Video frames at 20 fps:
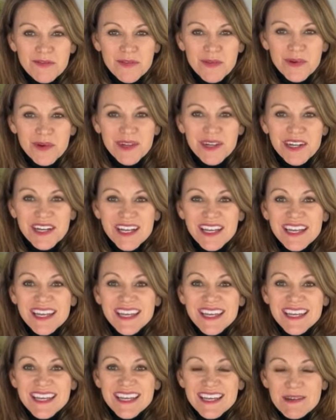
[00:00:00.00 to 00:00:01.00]
for
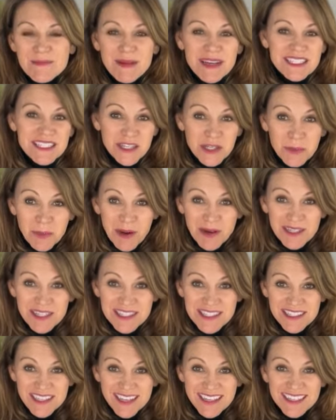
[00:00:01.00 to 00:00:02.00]
my dinner party
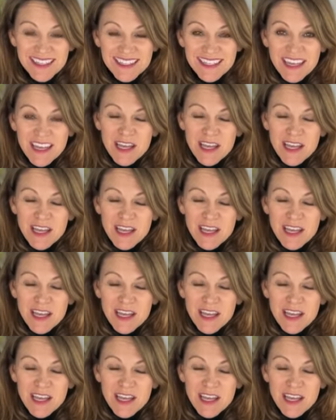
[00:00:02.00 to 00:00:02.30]
tonight.